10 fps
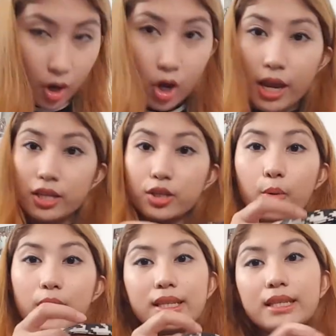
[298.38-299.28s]
Okay, so
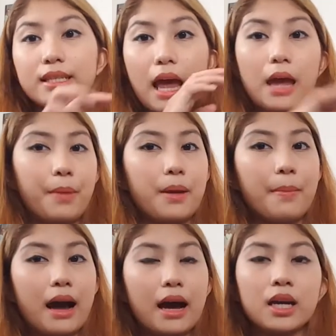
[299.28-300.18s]
what's inside my
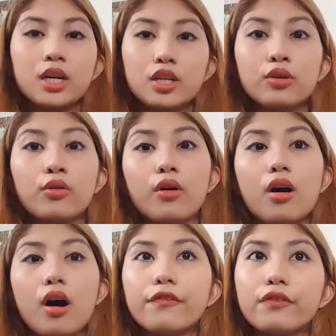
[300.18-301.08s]
bag? So,
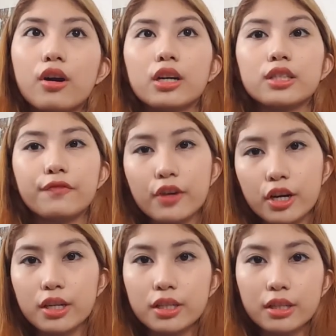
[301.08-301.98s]
of course,
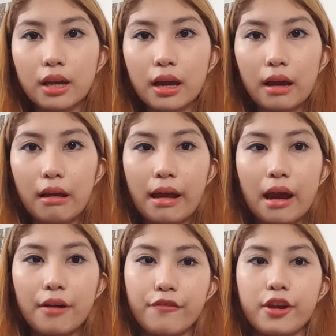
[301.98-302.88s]
first I
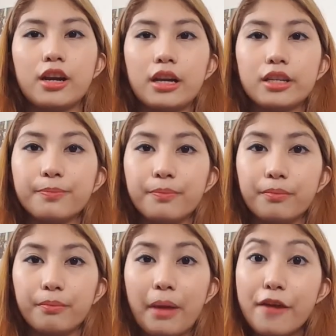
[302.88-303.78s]
have here is
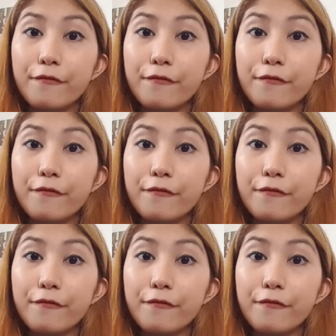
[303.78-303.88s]
my